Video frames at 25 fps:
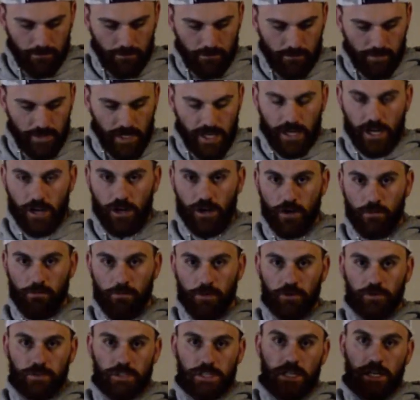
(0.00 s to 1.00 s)
Take care of your
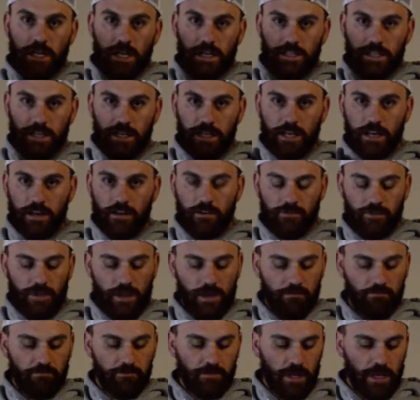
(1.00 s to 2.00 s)
boots. I take care of
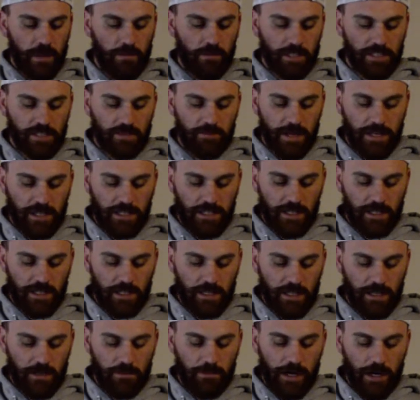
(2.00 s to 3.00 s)
them. I'm expecting to
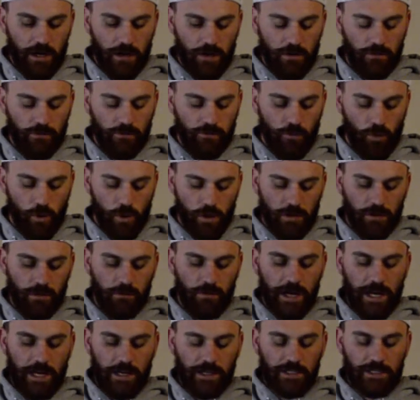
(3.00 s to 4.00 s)
get about 400
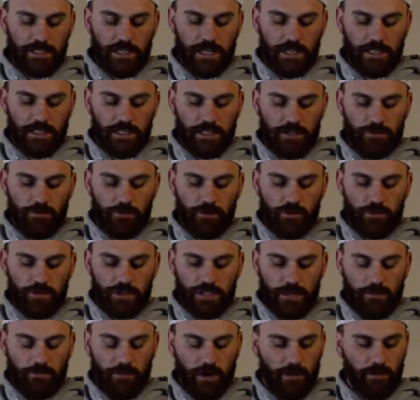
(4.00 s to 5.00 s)
miles out of these boots.
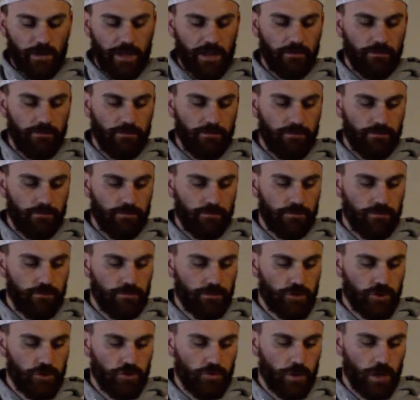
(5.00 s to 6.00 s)
I probably have
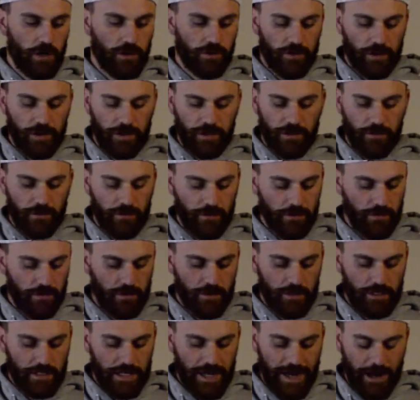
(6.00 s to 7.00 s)
200
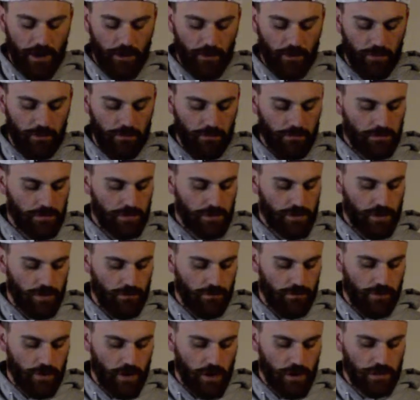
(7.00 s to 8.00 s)
down so
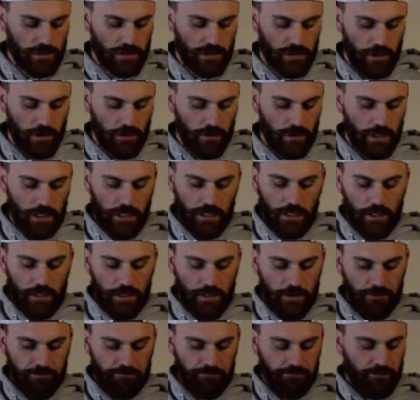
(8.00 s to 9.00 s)
far, so
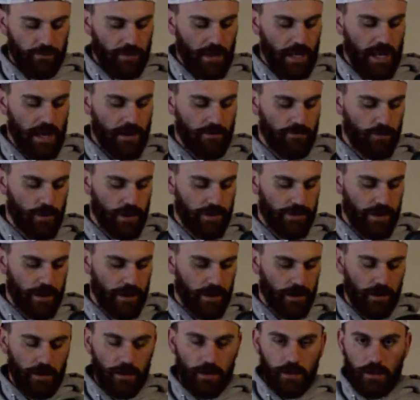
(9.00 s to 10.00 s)
halfway
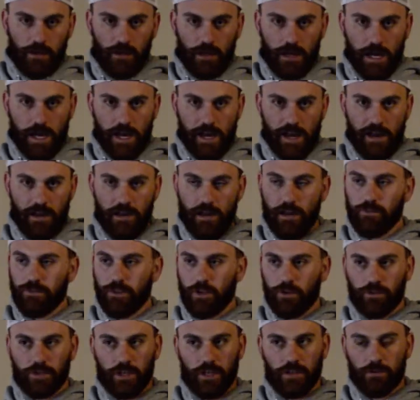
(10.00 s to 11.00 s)
there. The
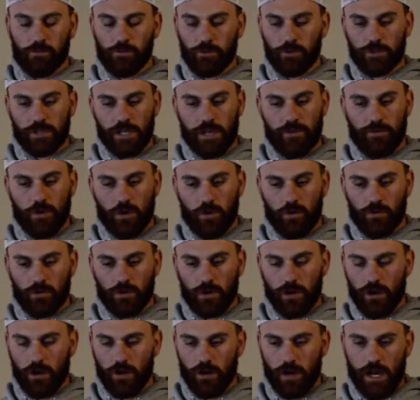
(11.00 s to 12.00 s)
only other boots I've owned
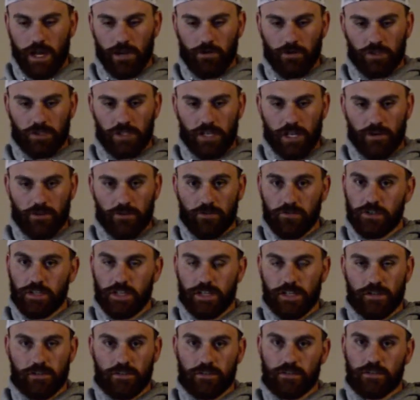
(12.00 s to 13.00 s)
are Irish Setters
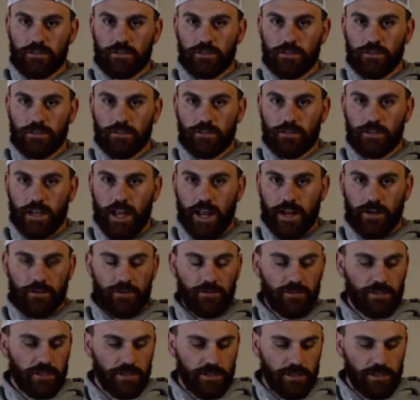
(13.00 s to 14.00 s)
and
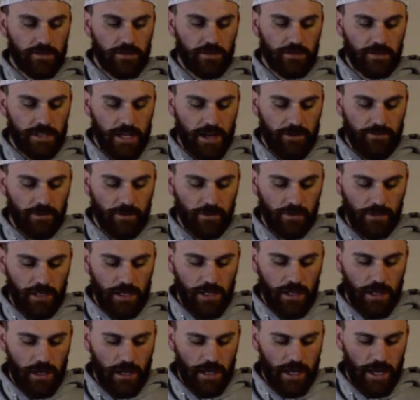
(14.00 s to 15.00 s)
Danners, and these are
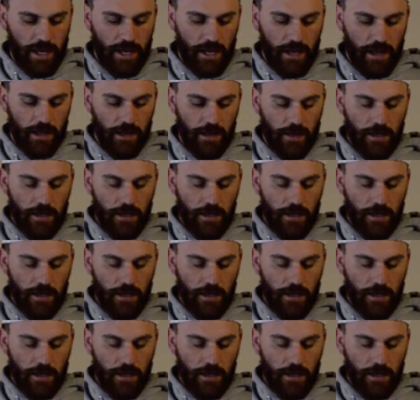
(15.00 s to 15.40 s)
definitely a